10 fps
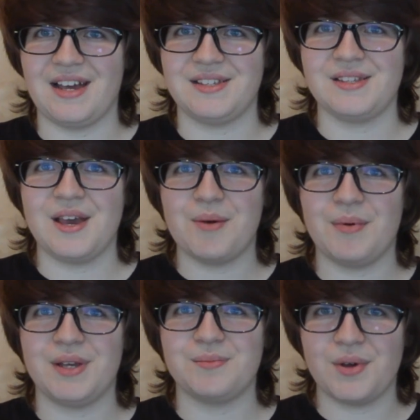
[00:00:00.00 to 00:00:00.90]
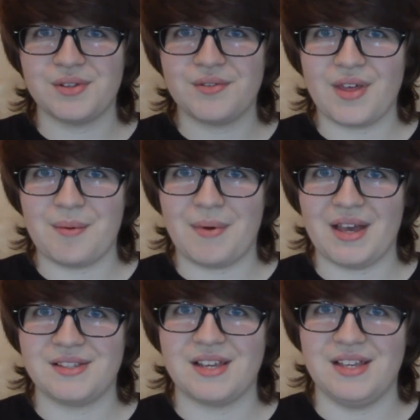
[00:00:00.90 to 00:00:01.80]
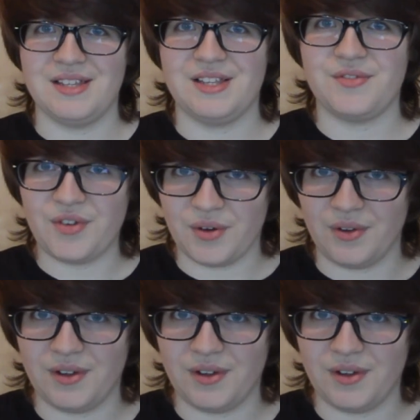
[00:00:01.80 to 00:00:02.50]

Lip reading: has, because most of that mass is its fuel.